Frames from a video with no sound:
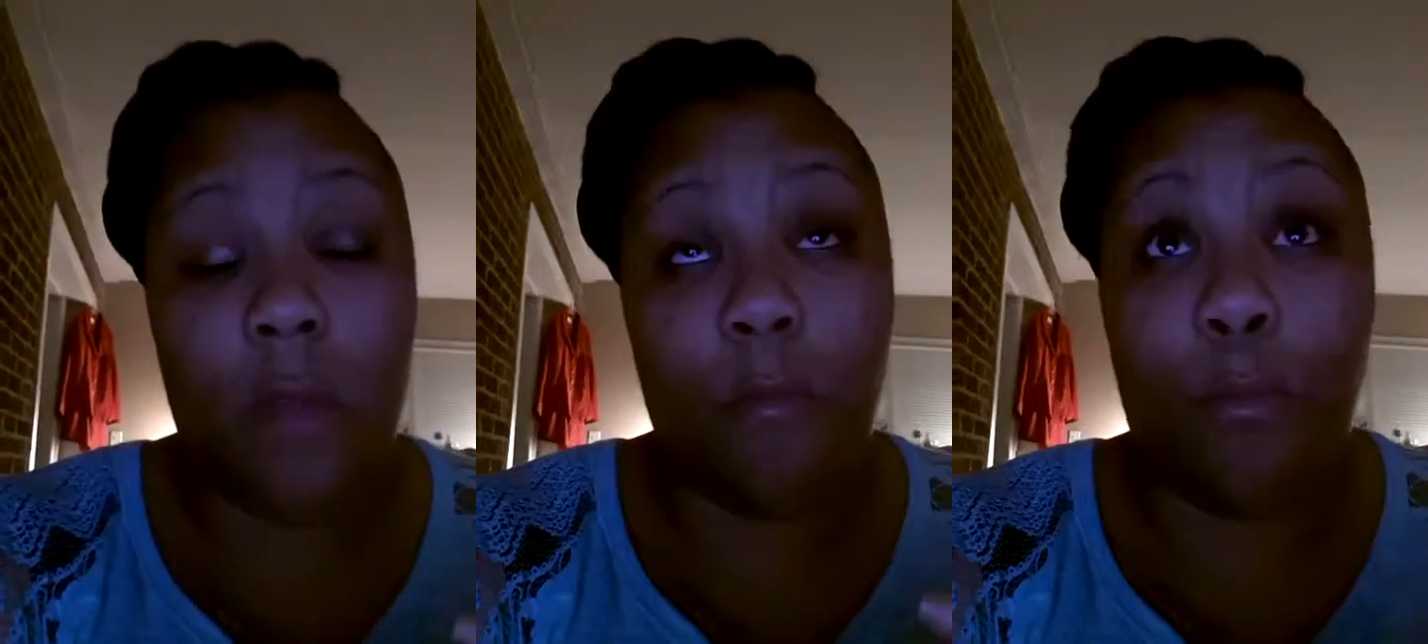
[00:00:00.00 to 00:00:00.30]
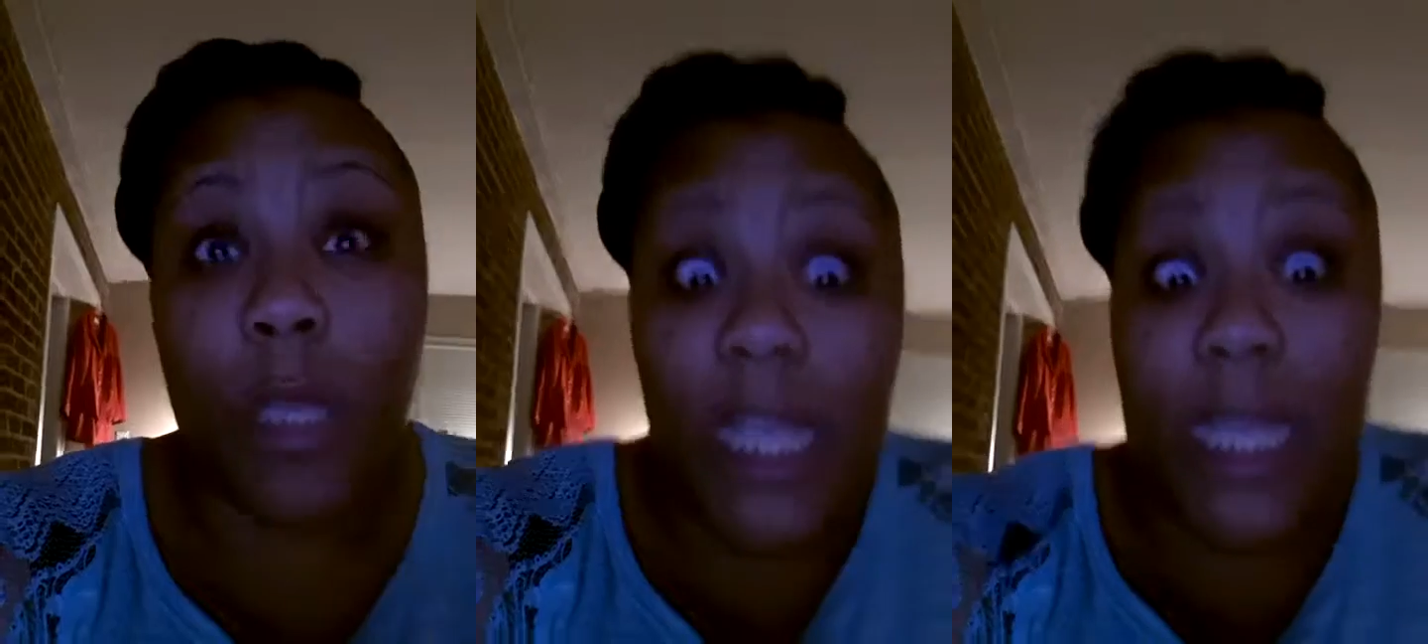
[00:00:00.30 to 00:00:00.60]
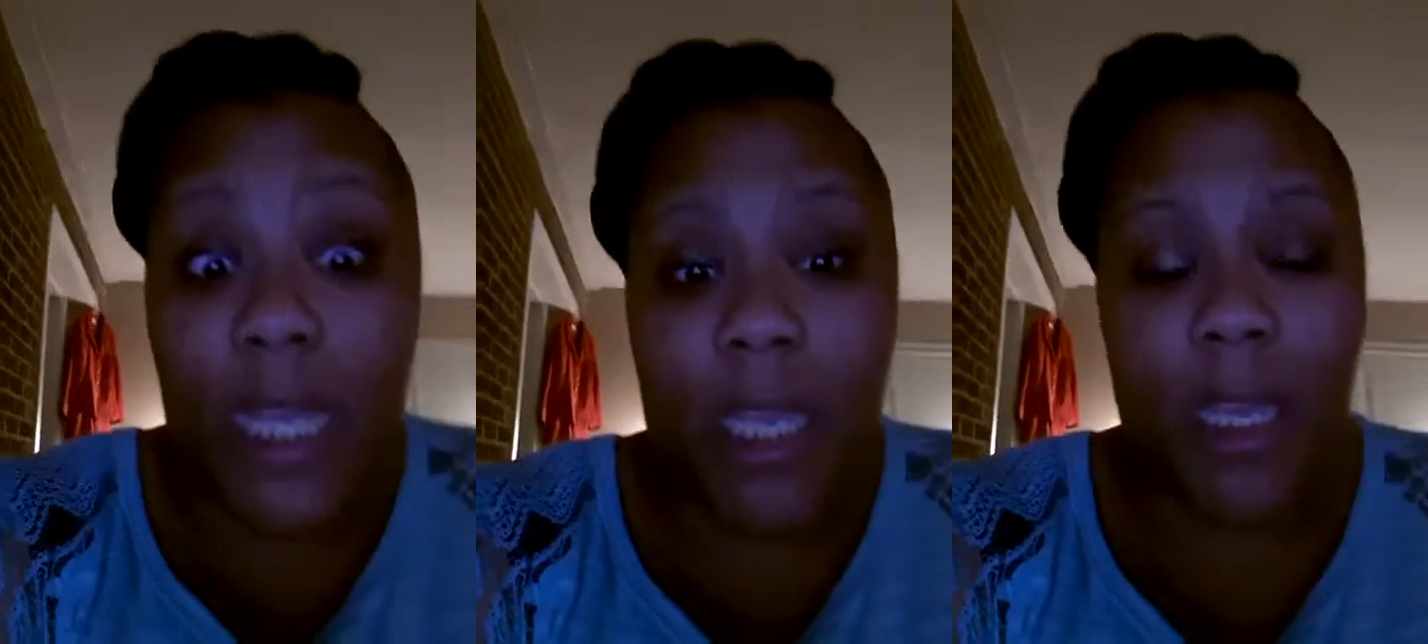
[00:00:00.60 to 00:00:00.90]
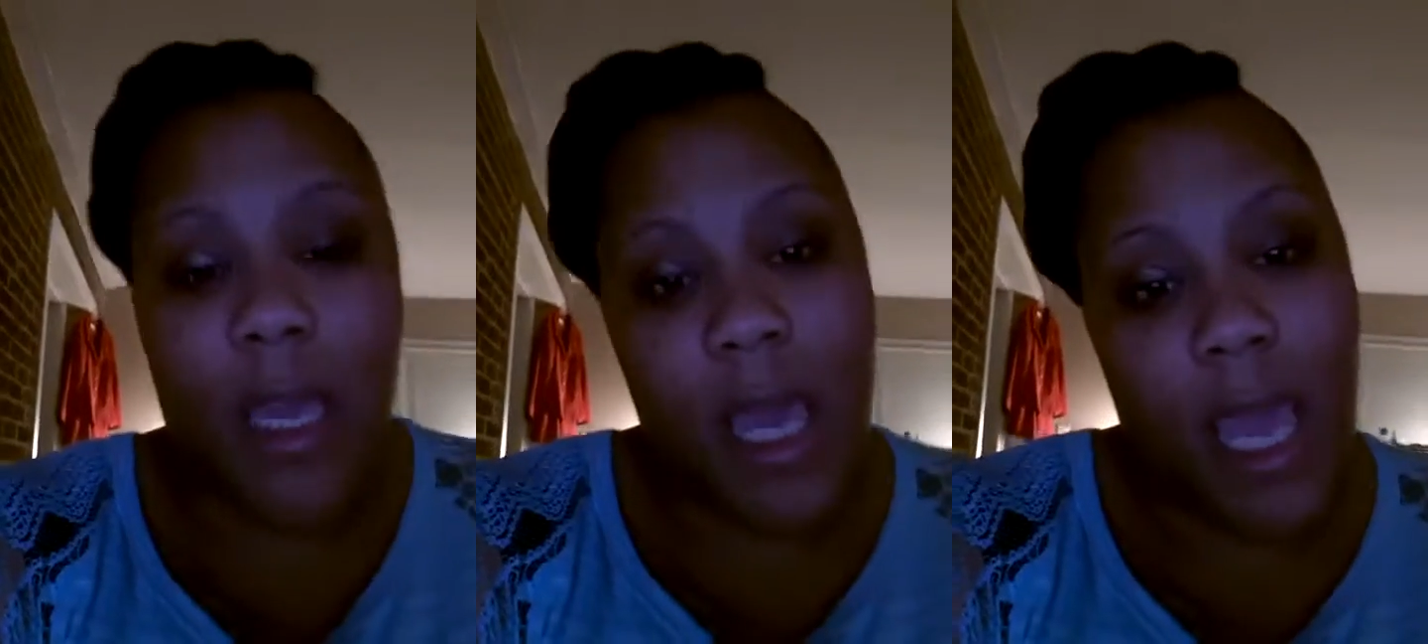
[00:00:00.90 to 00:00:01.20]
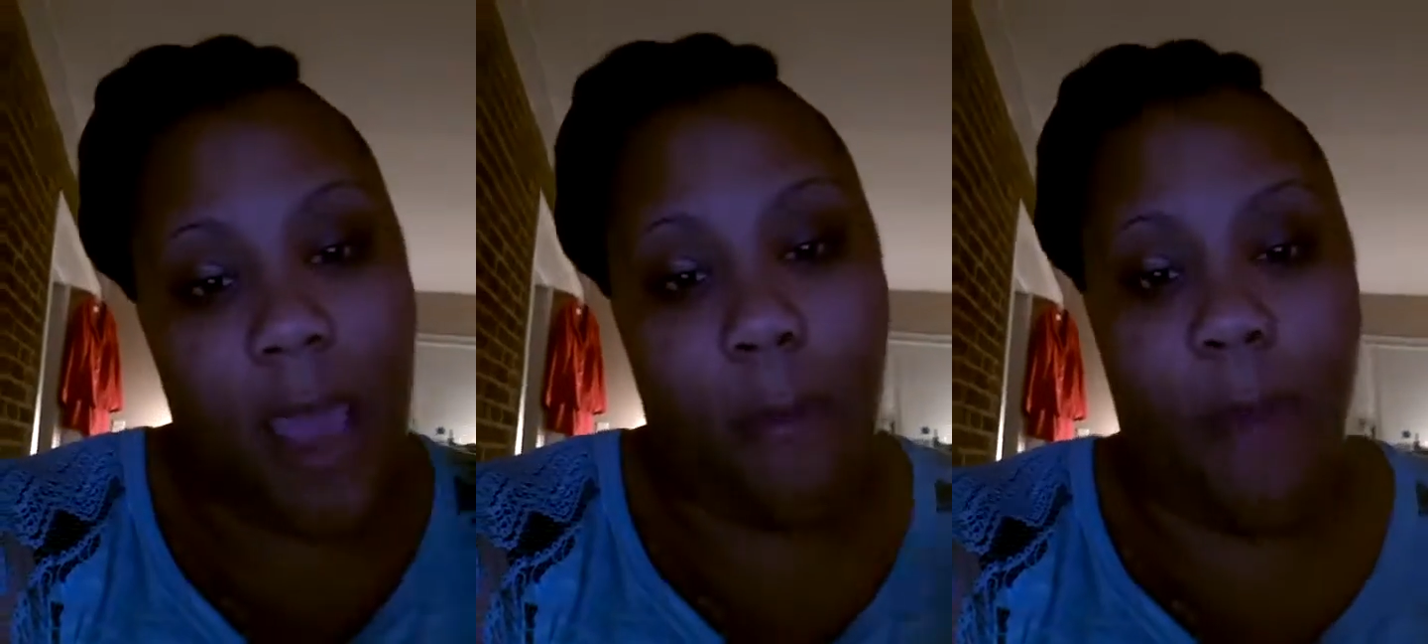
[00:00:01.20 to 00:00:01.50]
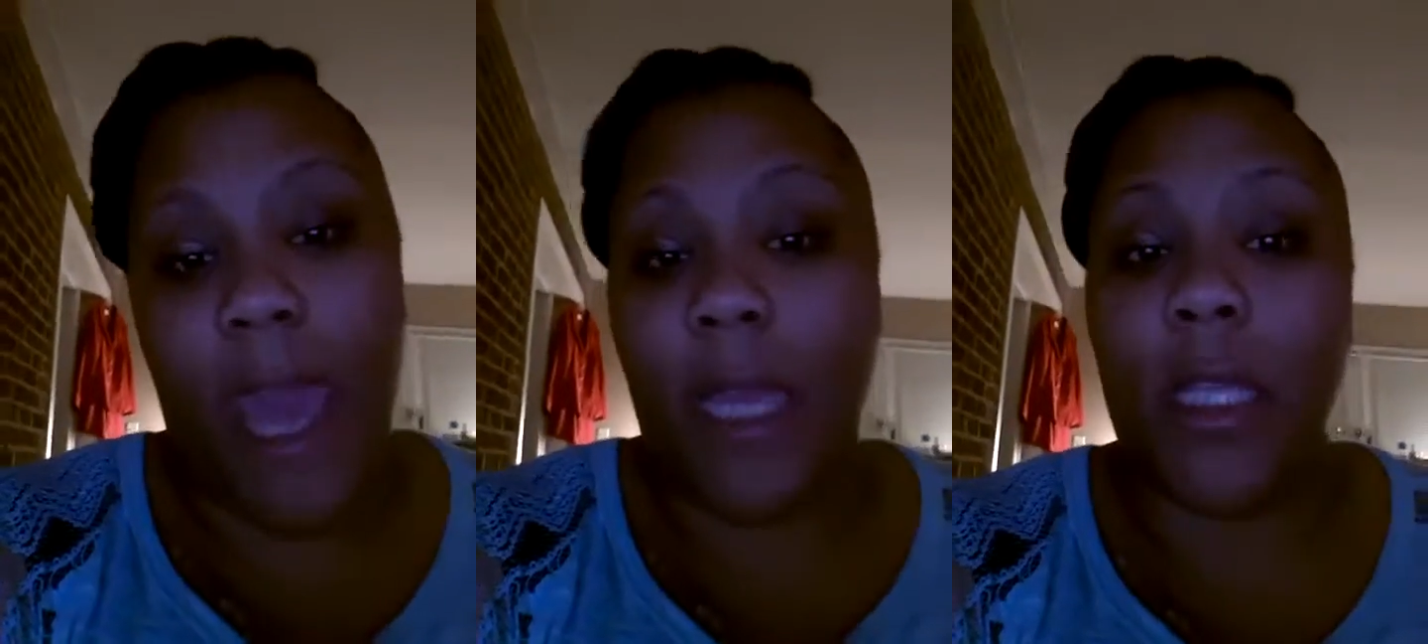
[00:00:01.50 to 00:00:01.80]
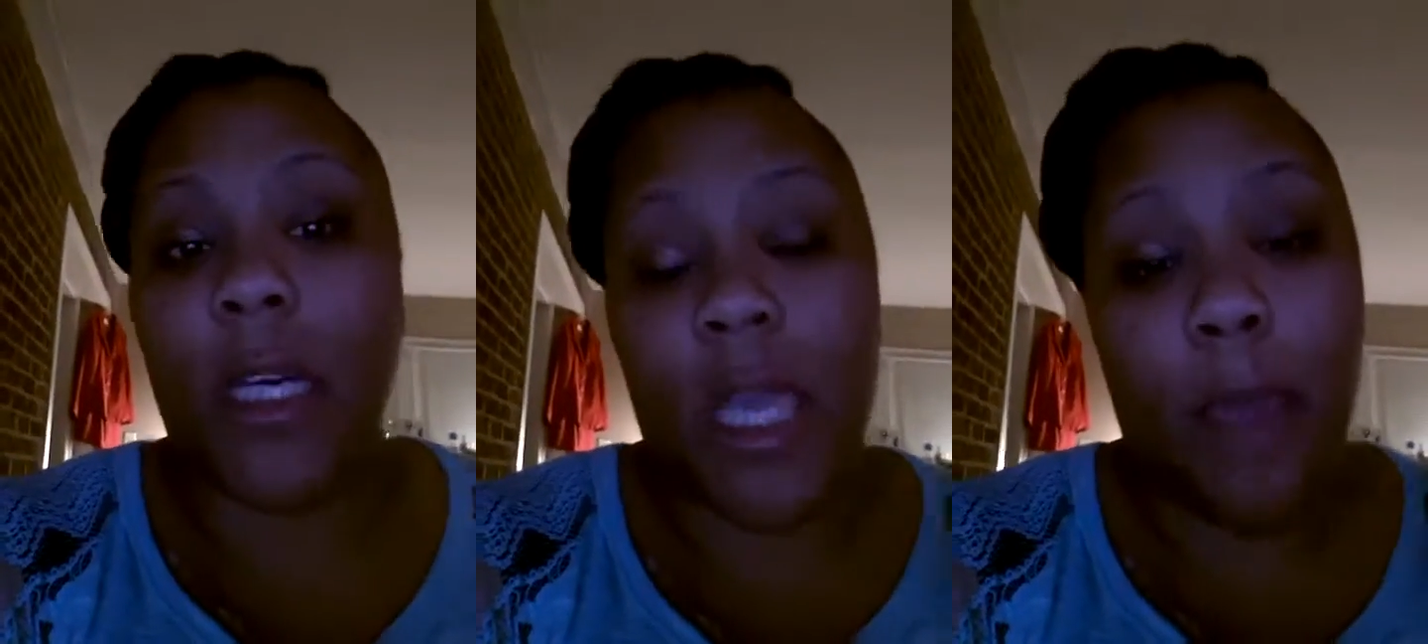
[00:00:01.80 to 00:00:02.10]
bleak. It may
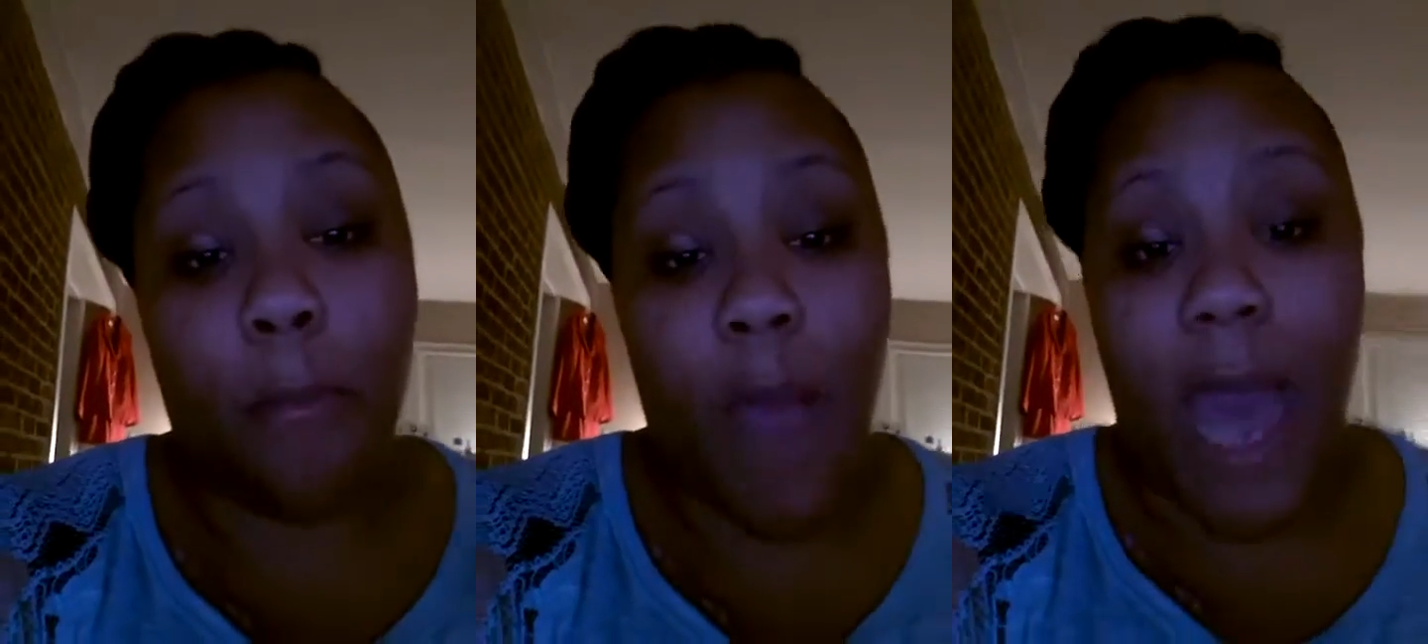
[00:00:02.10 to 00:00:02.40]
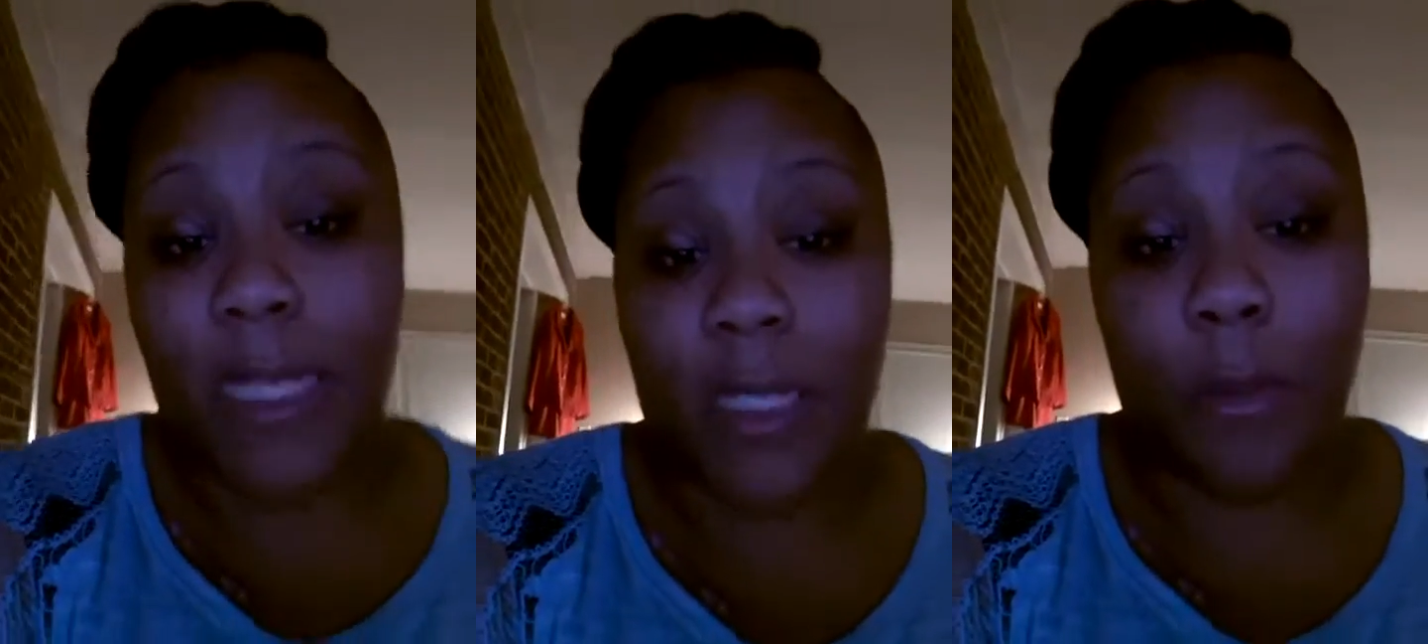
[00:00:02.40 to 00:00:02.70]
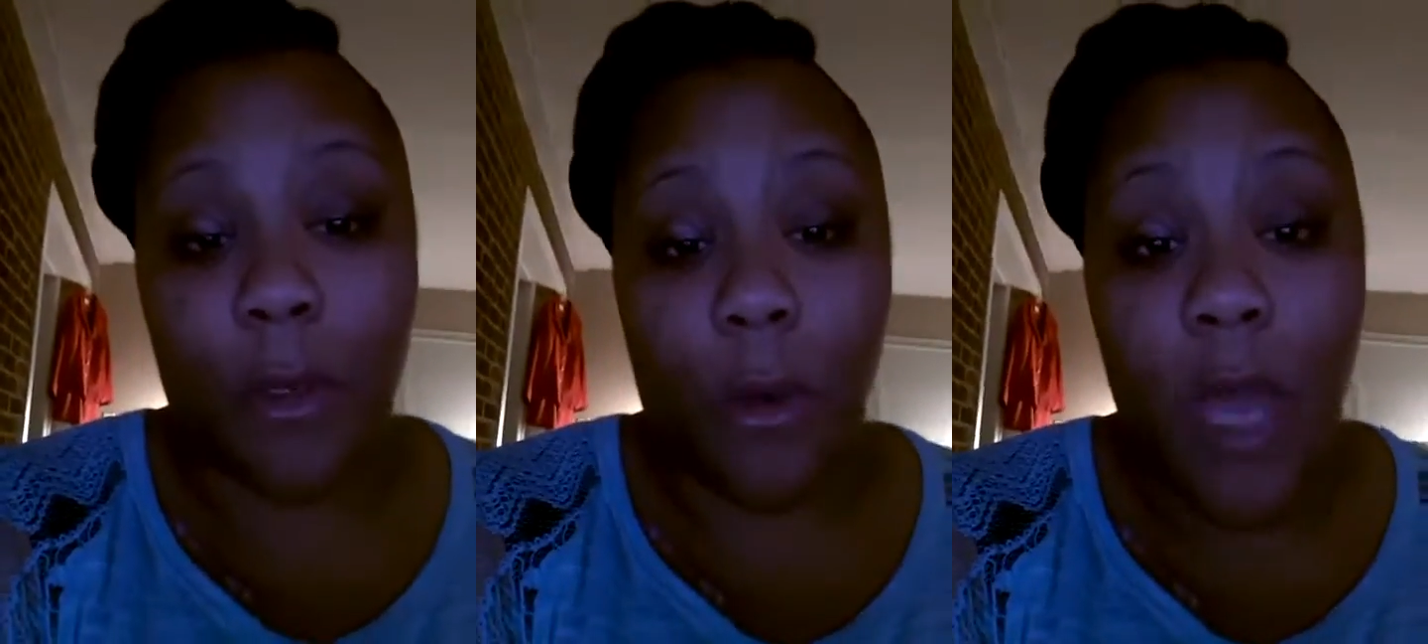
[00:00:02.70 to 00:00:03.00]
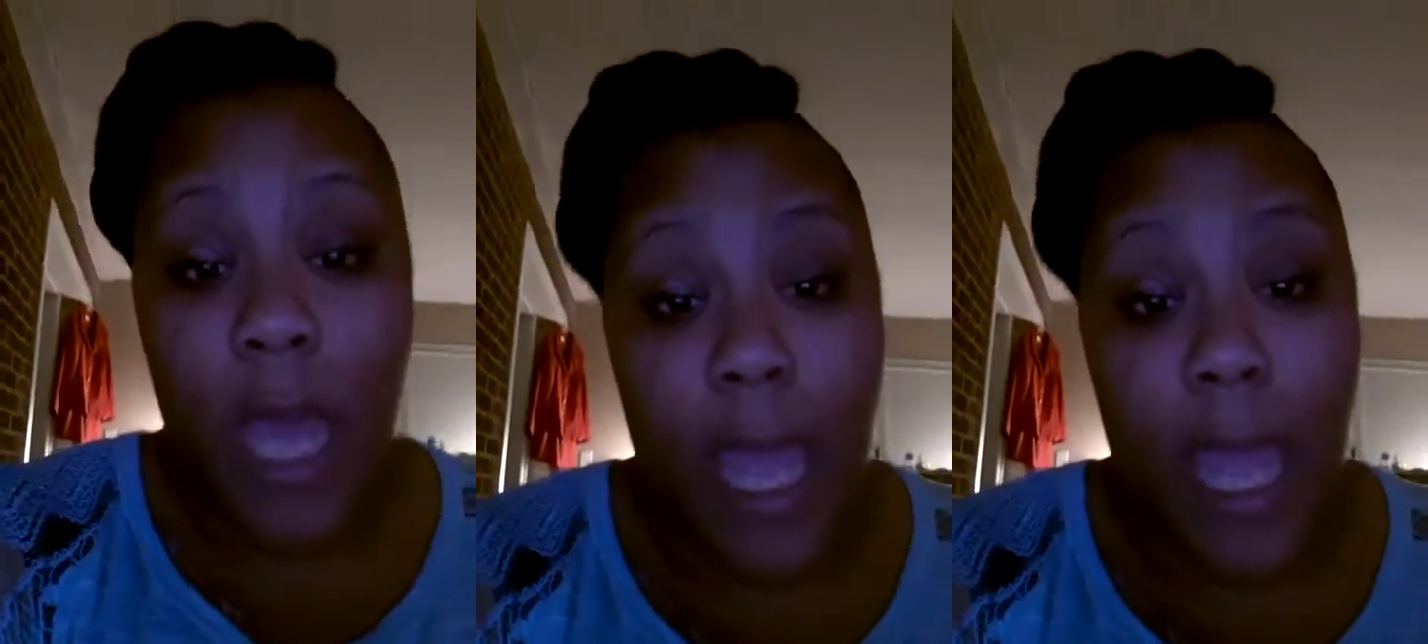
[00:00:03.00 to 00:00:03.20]
look impossible.